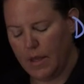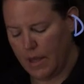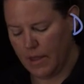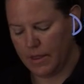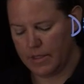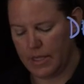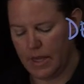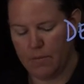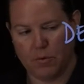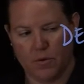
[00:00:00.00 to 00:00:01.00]
and the
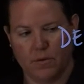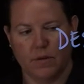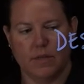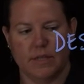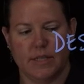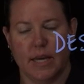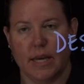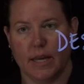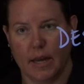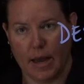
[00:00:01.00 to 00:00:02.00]
sample is
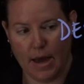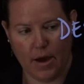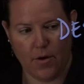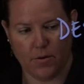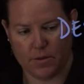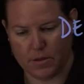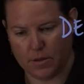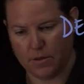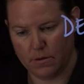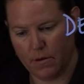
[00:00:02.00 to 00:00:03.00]
taken out